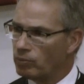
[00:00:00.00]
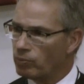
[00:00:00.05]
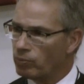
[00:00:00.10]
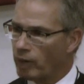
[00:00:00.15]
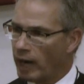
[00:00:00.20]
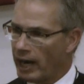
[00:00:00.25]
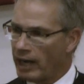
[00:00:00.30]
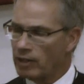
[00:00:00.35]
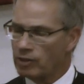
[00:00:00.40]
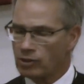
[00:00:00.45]

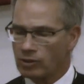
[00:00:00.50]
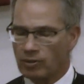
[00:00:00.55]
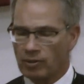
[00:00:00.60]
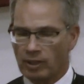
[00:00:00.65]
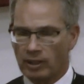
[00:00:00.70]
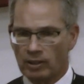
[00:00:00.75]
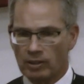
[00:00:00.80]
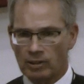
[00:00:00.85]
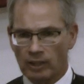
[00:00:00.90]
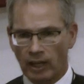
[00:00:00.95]
rancher
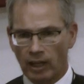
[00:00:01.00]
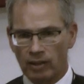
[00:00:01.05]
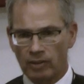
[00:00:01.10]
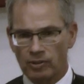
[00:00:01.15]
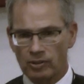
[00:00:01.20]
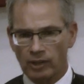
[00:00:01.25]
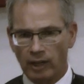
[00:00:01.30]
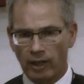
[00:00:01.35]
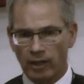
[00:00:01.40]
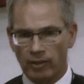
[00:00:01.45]
then tell
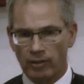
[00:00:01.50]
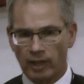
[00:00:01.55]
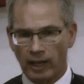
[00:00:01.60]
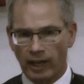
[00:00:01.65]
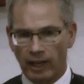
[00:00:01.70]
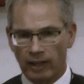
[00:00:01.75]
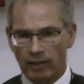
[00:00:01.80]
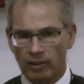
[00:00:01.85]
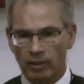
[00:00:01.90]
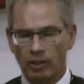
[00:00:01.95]
his hired
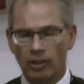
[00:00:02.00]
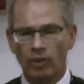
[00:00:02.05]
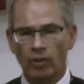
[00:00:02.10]
hand,